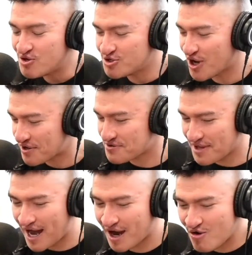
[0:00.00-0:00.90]

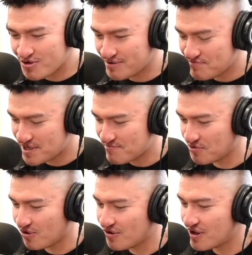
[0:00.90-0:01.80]
Jonathan, how can
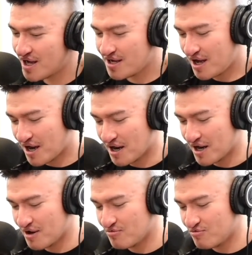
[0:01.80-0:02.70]
people
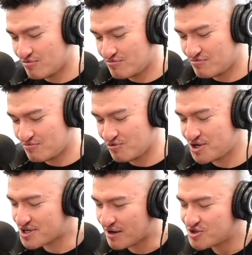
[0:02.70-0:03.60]

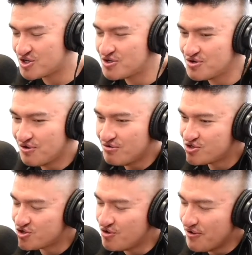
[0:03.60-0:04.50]
reach out to
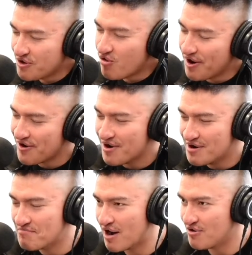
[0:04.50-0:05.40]
you to
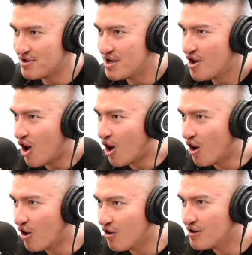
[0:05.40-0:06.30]
inquire about
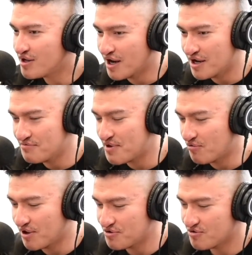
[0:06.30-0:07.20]
if
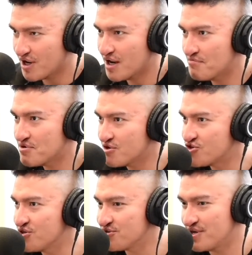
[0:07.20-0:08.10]
they want to
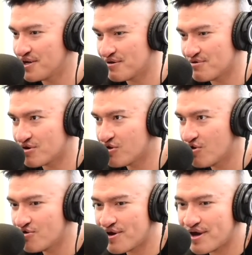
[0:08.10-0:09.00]
purchase any of your
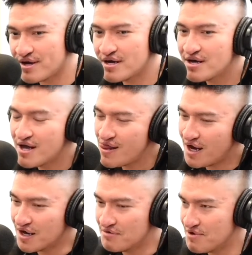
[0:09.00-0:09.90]
clothing,
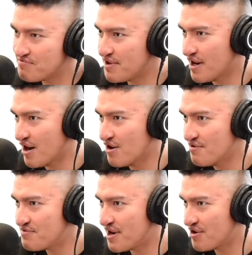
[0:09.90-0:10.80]
if they
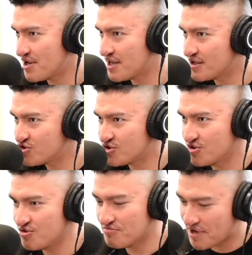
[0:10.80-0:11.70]
are getting
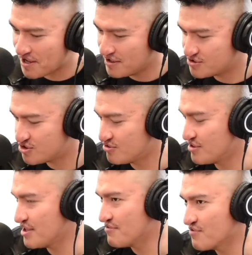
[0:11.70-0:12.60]
into
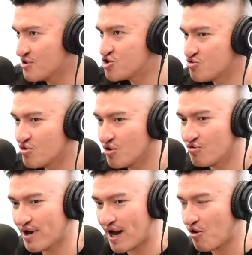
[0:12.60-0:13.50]
the
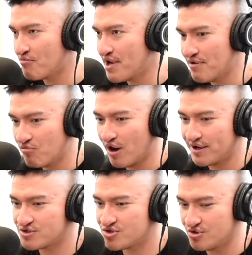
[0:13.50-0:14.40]
virtual realm and
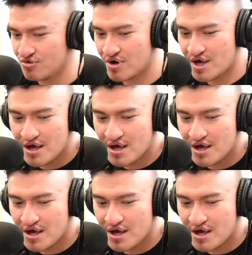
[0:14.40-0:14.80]
wanting to